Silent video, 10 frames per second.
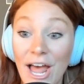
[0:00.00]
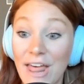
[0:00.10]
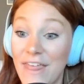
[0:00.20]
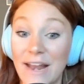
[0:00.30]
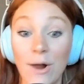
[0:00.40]

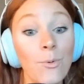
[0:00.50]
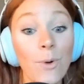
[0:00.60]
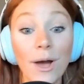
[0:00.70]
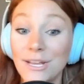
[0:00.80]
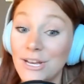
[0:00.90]
they don't
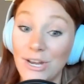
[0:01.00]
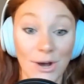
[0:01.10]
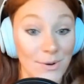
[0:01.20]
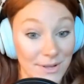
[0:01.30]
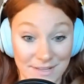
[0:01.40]
want you to
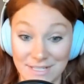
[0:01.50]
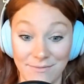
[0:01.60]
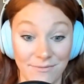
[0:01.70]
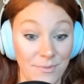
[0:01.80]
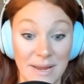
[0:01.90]
know all this
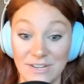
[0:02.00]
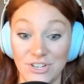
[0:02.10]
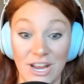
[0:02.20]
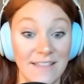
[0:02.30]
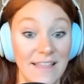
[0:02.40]

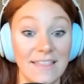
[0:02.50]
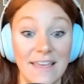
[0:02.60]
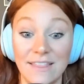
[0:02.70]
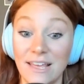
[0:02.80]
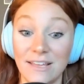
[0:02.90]
information.
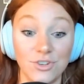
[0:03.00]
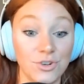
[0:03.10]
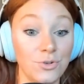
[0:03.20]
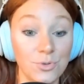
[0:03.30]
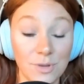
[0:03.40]
They
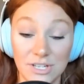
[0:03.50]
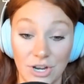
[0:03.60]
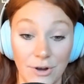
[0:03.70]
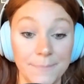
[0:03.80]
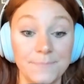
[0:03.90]
truly
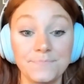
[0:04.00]
don't.